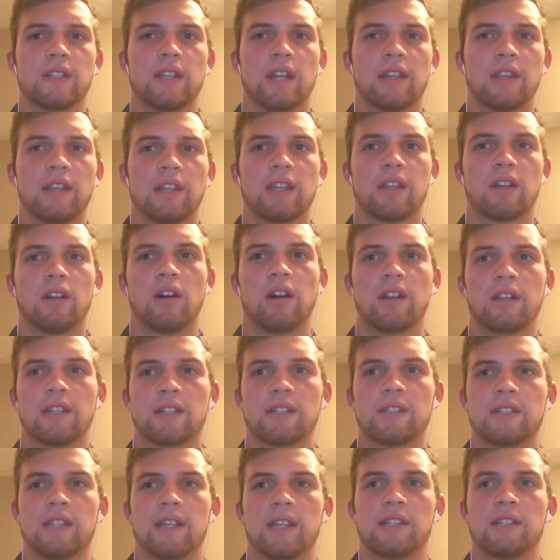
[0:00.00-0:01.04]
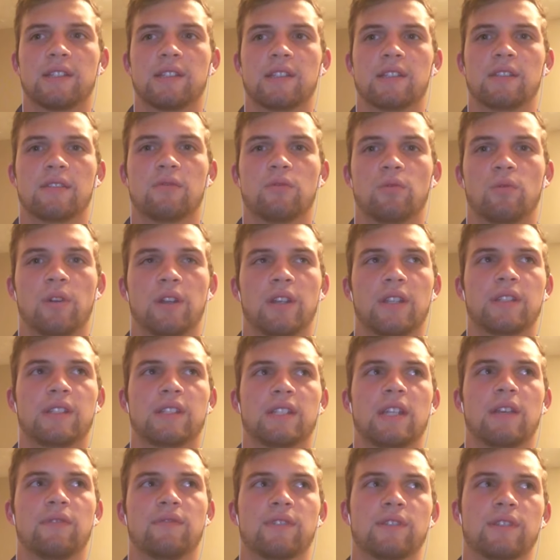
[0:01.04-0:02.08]
and I think an audience takes what is
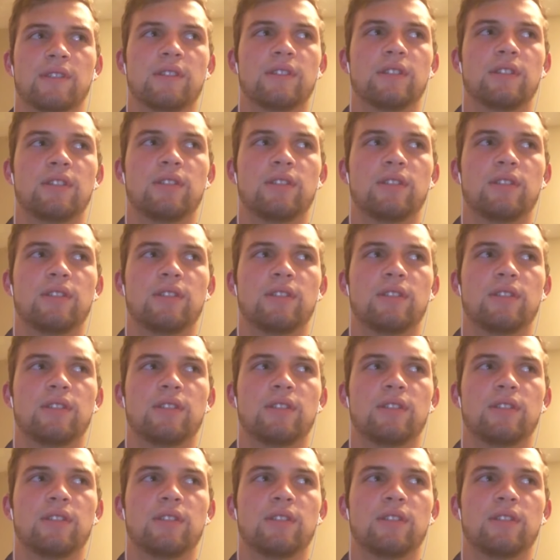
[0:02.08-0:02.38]
given